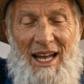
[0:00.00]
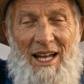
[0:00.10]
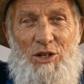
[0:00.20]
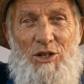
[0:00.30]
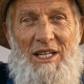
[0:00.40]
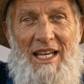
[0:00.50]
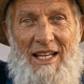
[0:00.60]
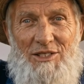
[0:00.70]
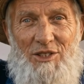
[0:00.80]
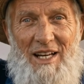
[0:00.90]
and you can
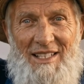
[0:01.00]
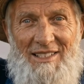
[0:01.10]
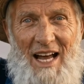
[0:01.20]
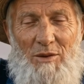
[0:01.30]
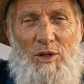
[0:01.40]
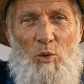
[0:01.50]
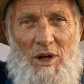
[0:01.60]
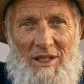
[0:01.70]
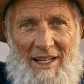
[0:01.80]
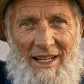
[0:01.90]
cancel anytime with
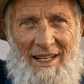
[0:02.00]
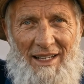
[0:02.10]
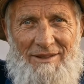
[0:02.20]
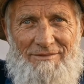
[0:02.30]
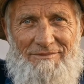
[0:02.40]
one click.